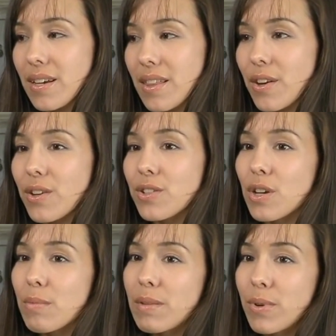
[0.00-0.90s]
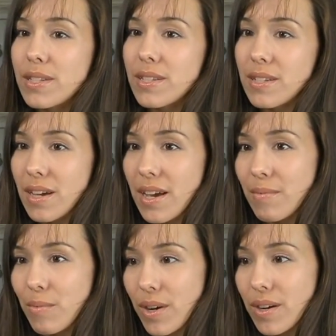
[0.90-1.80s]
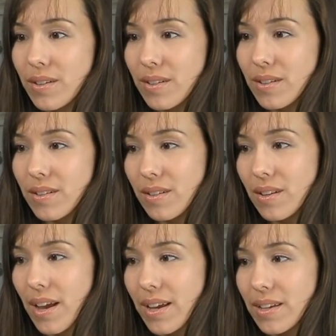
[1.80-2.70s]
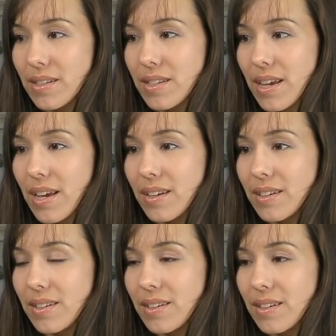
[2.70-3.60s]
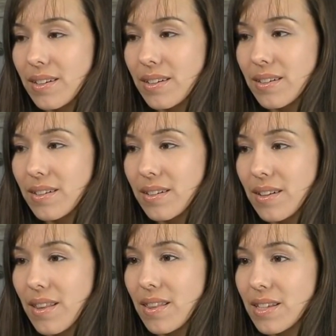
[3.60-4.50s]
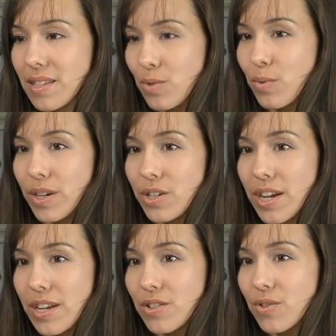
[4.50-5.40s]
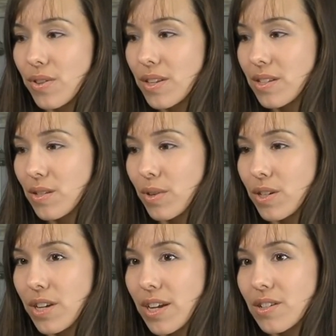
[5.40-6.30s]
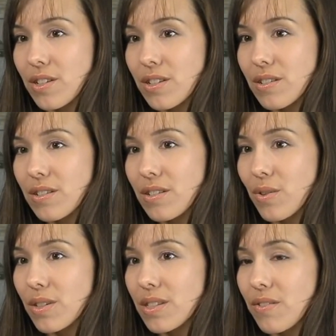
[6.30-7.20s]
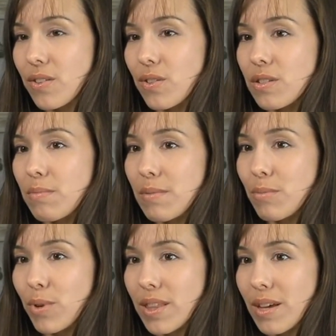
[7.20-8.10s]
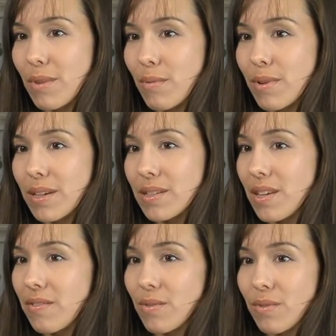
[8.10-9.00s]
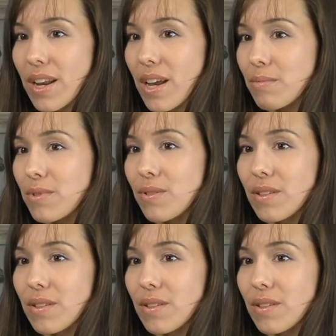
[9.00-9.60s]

There are so many points in time where I could say, this is where it changed, or this is where it changed. Mm-hmm. So it's difficult to pinpoint that moment, because even right up to the